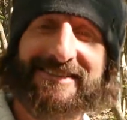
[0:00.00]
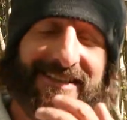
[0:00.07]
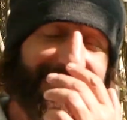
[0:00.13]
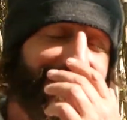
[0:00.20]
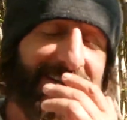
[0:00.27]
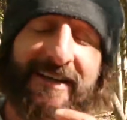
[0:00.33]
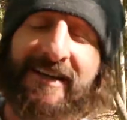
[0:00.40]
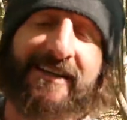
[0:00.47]

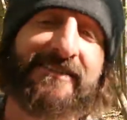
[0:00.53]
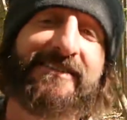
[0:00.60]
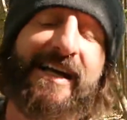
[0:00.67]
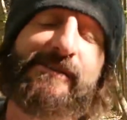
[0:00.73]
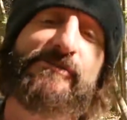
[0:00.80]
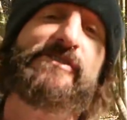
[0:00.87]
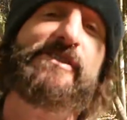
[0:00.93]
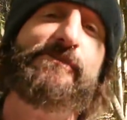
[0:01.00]
So it's
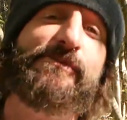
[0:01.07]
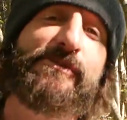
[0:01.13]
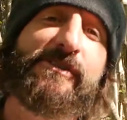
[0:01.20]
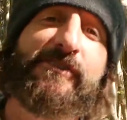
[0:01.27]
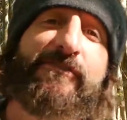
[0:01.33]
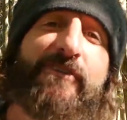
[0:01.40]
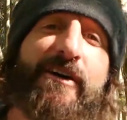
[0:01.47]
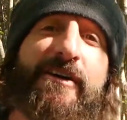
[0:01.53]
absolutely
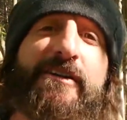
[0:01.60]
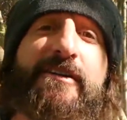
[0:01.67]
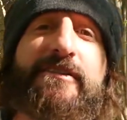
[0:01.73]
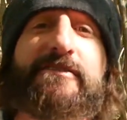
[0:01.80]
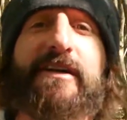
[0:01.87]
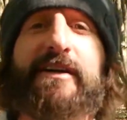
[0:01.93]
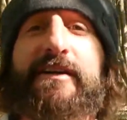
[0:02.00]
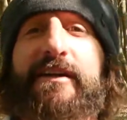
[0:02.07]
beautiful out here.
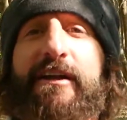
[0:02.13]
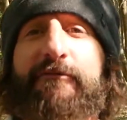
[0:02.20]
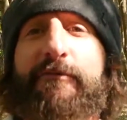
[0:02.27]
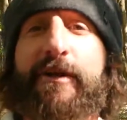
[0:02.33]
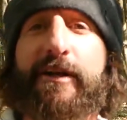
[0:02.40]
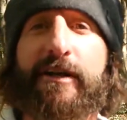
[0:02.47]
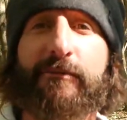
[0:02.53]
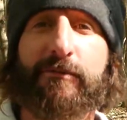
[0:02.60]
Tanya and I have
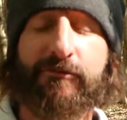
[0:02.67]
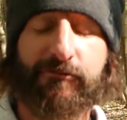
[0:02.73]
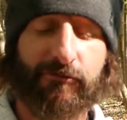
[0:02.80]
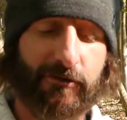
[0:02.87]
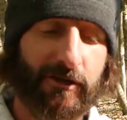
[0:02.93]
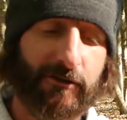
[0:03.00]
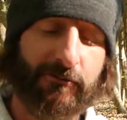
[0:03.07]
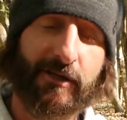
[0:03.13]
been here
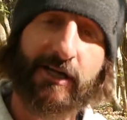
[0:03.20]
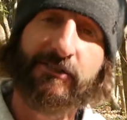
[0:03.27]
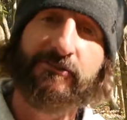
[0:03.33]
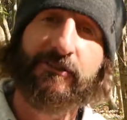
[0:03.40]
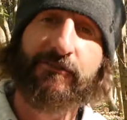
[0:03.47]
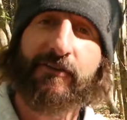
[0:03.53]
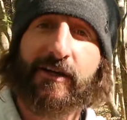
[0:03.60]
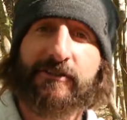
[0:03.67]
before. We
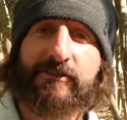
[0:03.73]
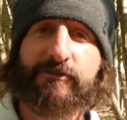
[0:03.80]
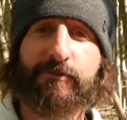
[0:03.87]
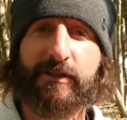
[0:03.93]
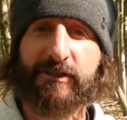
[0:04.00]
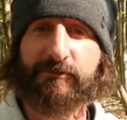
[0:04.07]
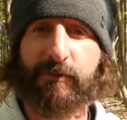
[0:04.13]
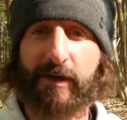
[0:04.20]
actually found this
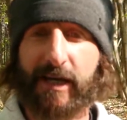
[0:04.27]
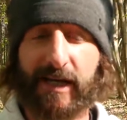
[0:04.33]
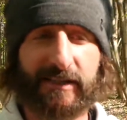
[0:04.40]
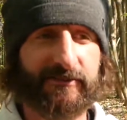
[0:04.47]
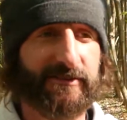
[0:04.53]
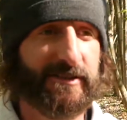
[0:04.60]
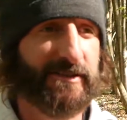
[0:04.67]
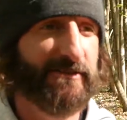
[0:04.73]
place by
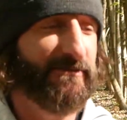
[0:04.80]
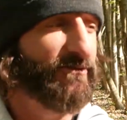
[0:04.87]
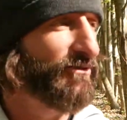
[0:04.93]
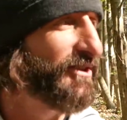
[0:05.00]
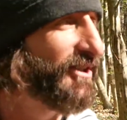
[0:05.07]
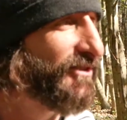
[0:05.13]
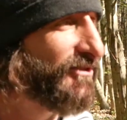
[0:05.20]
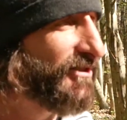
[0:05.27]
accident
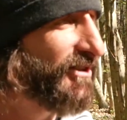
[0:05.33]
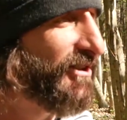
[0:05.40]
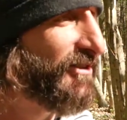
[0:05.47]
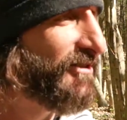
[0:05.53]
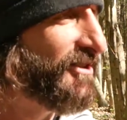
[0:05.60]
3 years ago.